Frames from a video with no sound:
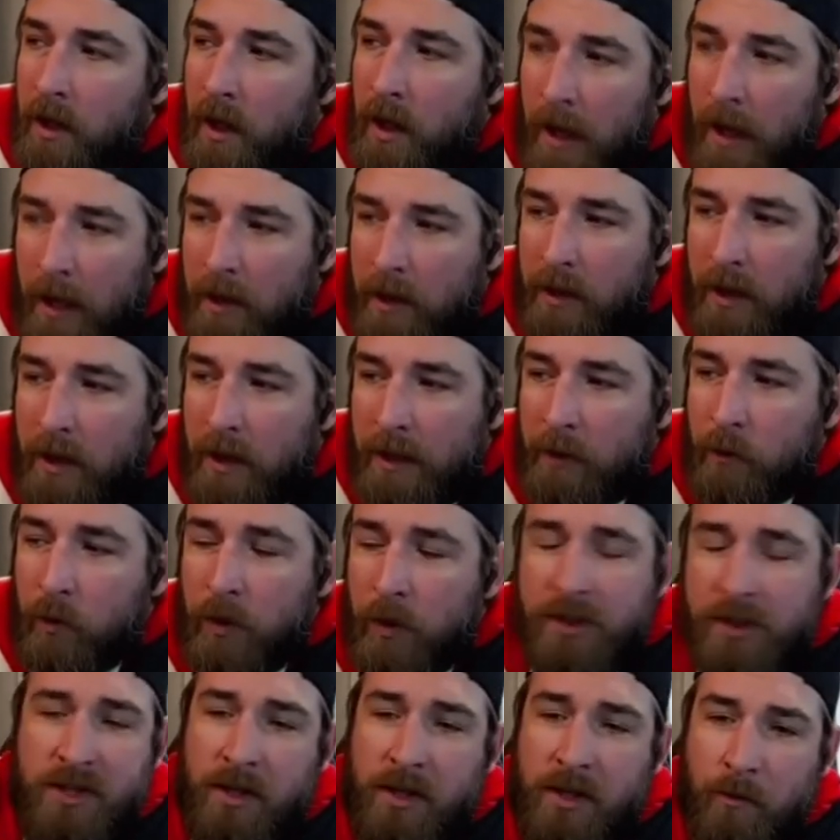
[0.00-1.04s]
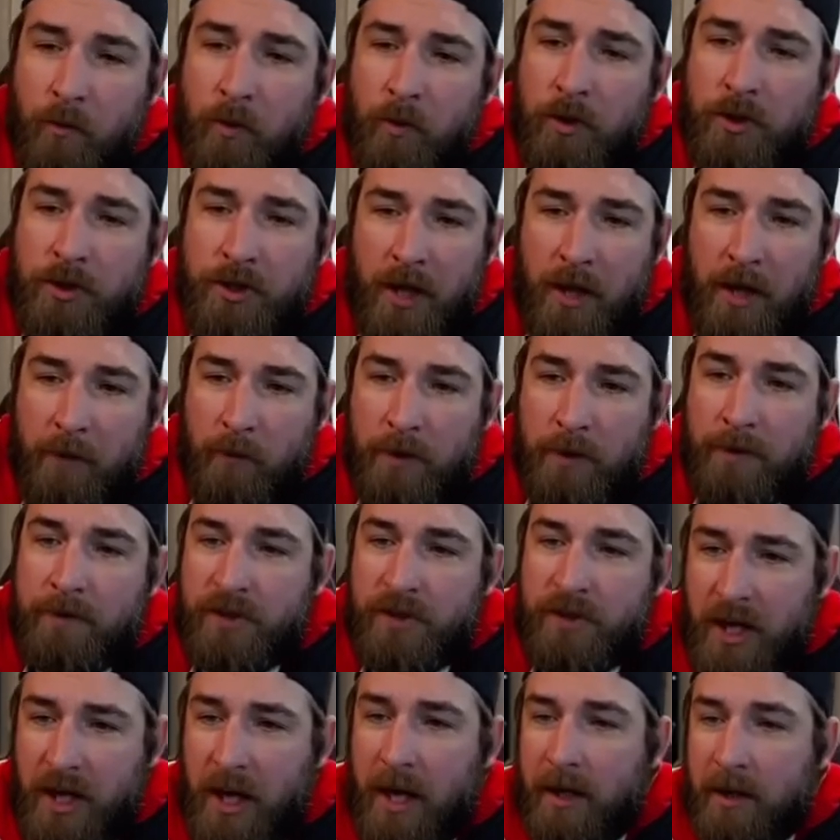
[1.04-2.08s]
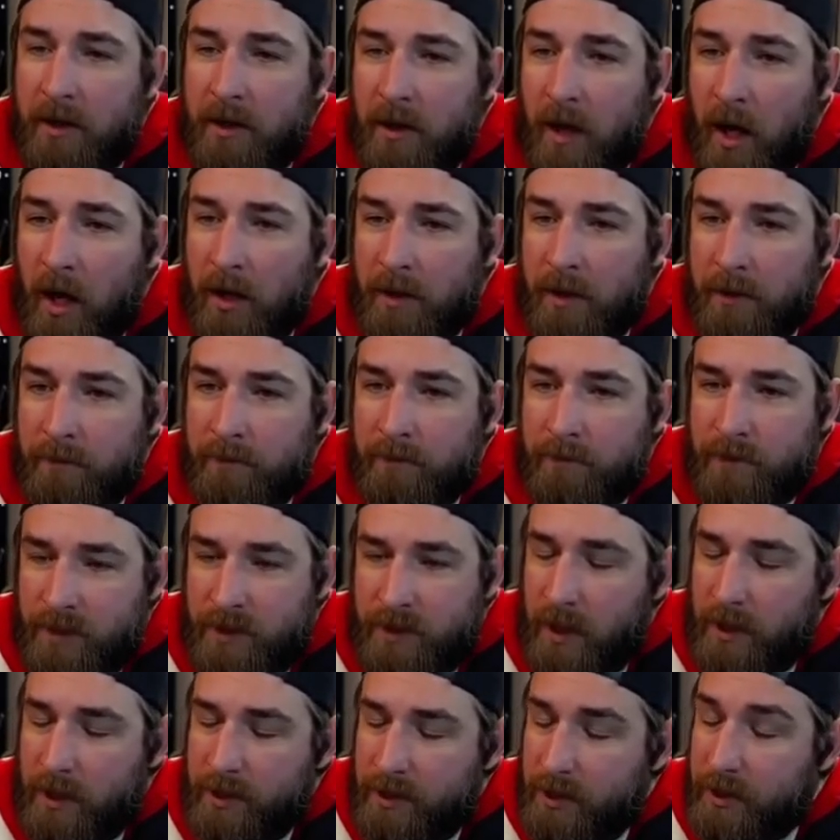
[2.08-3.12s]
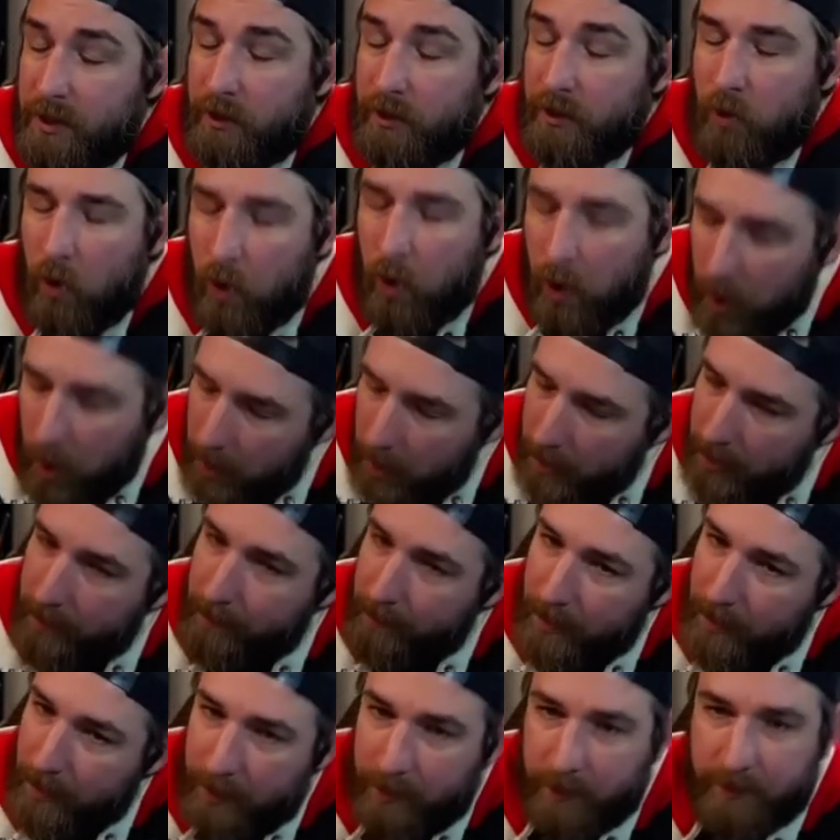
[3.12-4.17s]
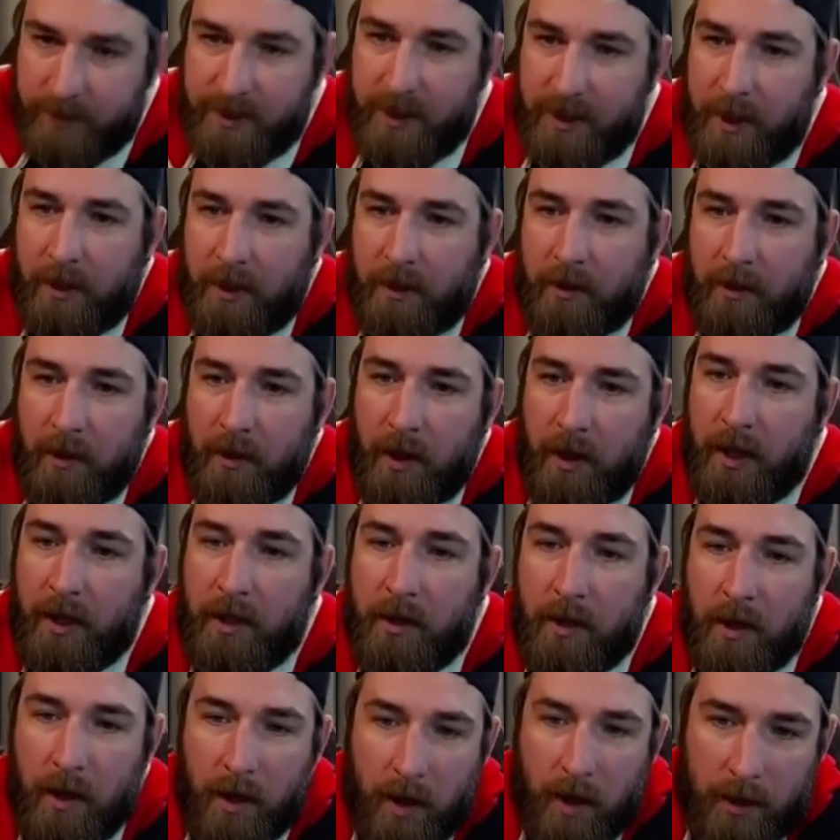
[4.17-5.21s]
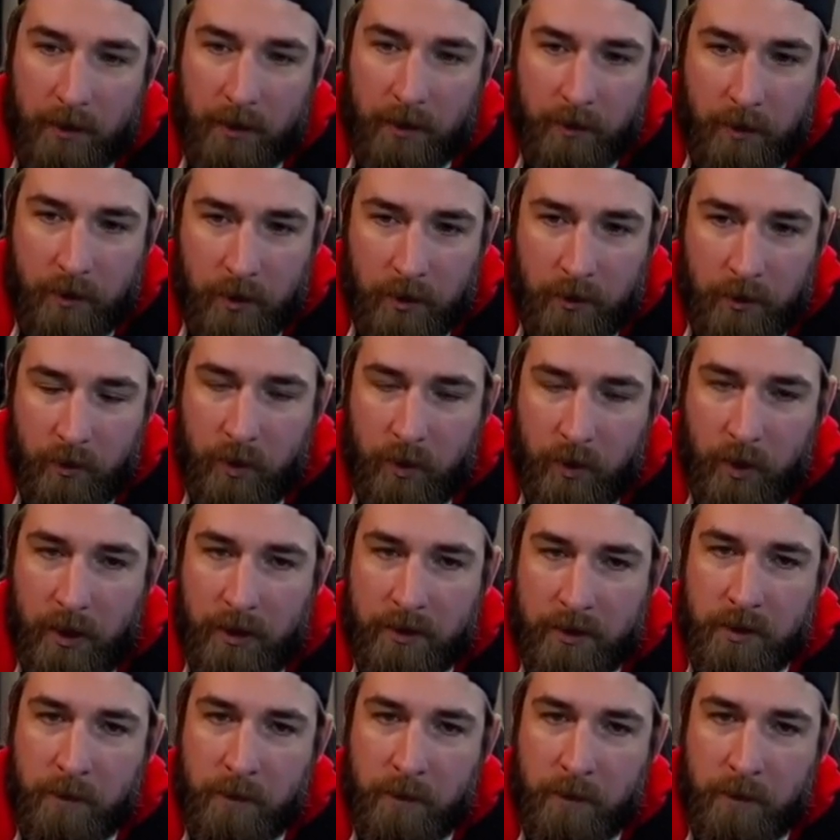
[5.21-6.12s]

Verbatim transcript: Uh, like we're we're we've chat on CIG quite a bit here today, and uh, it's